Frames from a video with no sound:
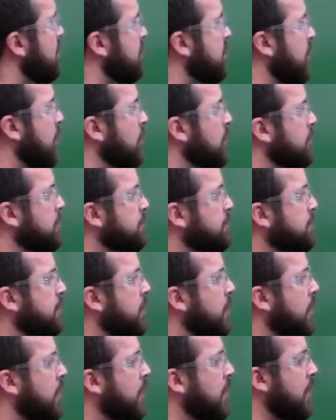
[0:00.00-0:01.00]
So,
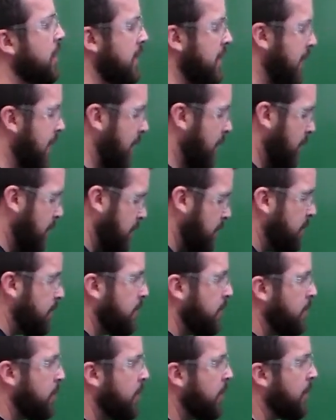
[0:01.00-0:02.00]
now
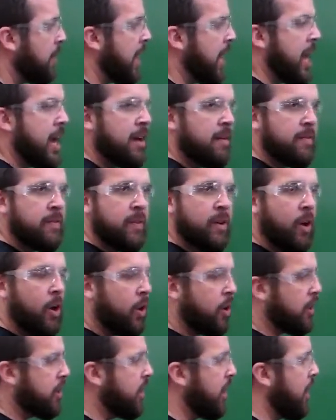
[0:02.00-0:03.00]
we would have
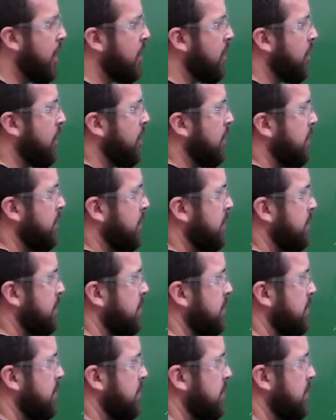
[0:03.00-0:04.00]
our cutter